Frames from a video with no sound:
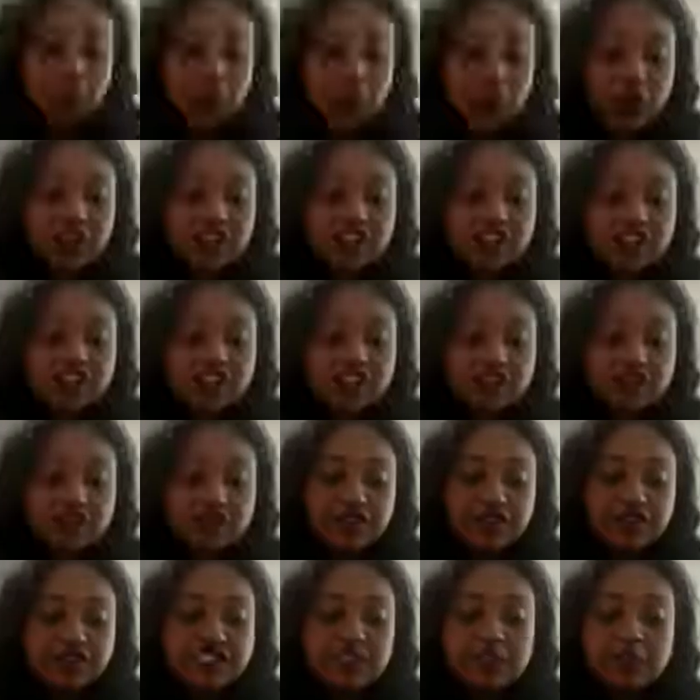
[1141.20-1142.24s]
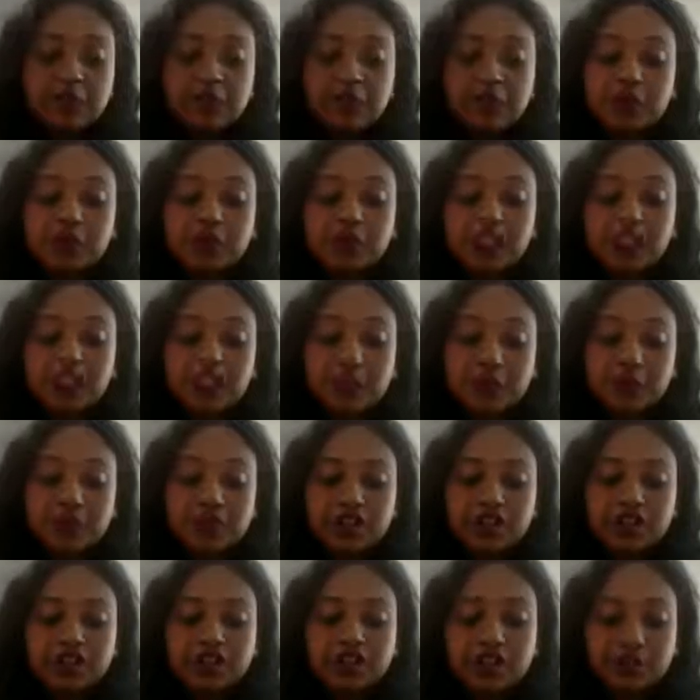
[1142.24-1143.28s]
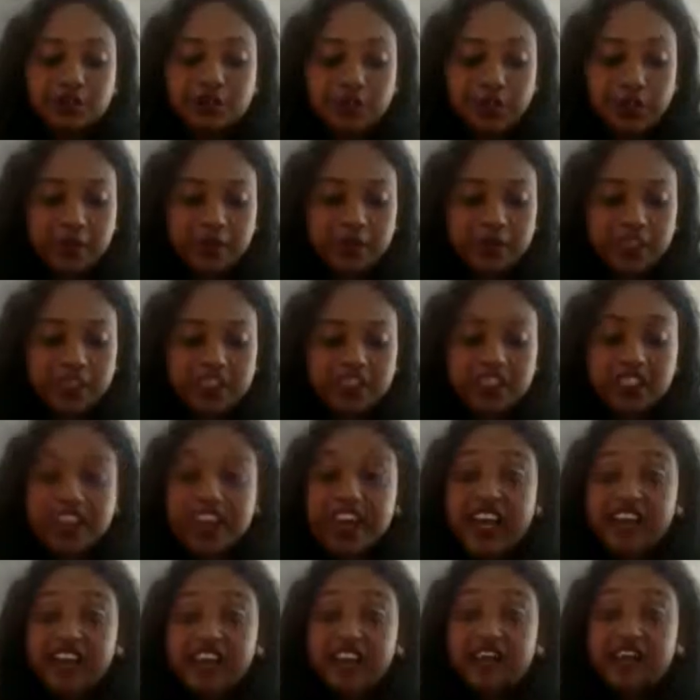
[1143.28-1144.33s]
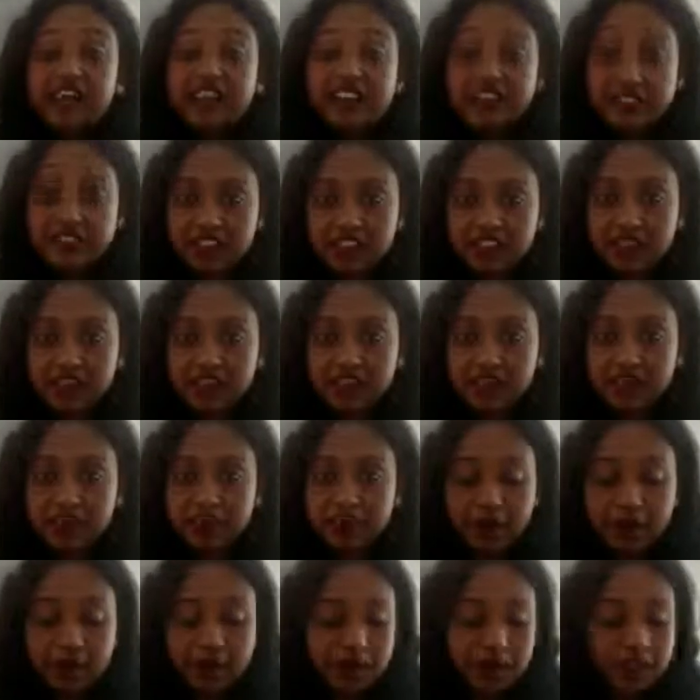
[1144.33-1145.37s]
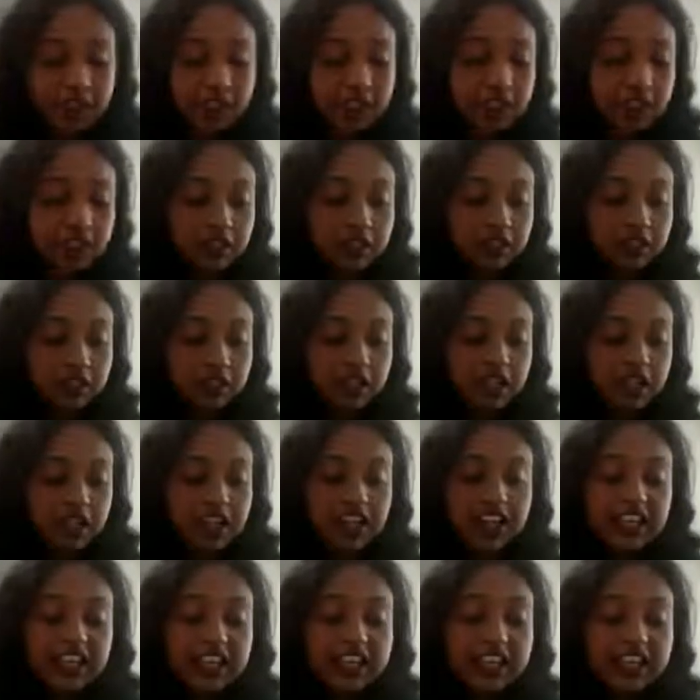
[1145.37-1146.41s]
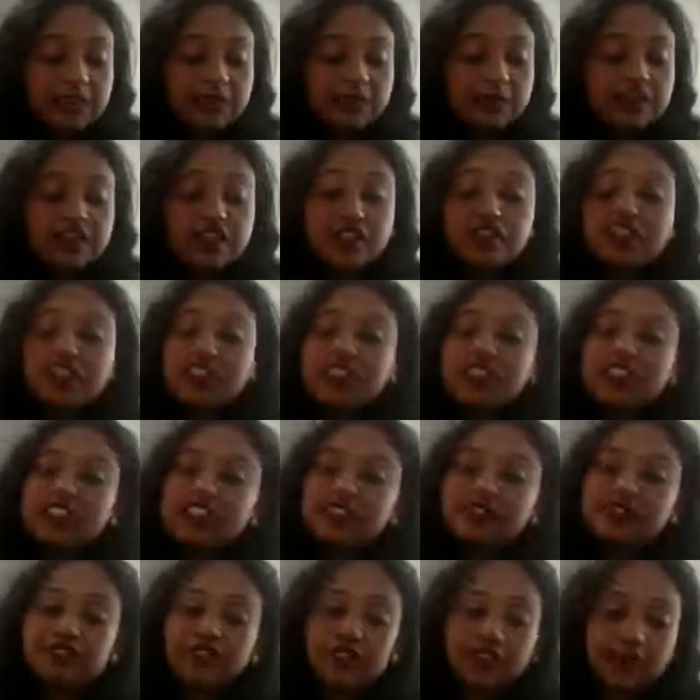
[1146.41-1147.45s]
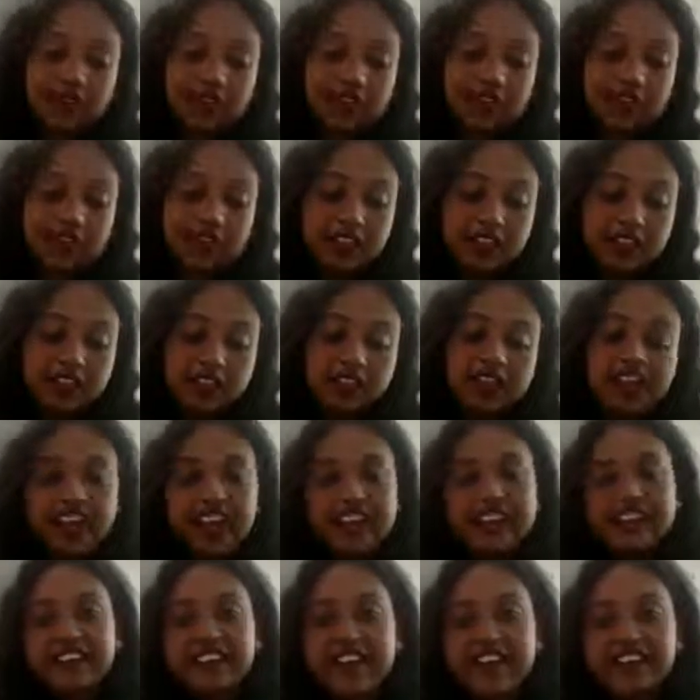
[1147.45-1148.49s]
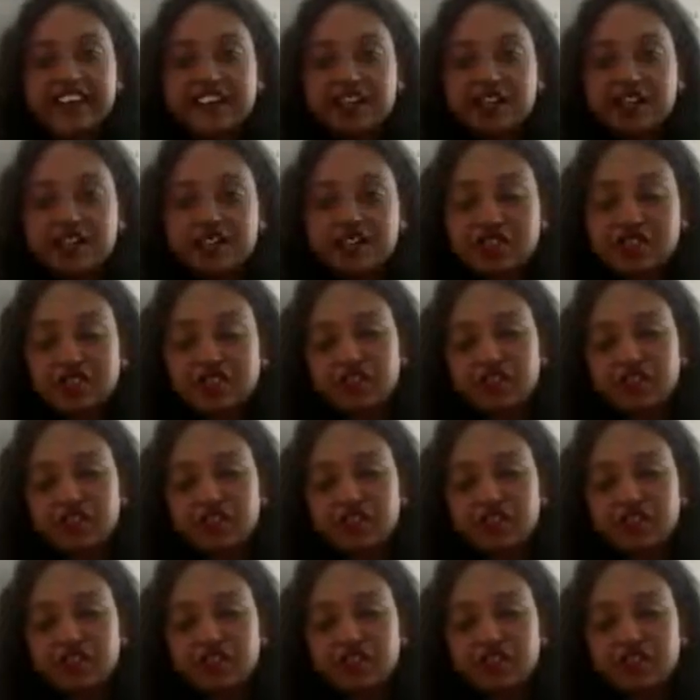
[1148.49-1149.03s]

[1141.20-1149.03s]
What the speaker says: what is the difference between a commercial property and a residential property in terms of legal formality and taxation?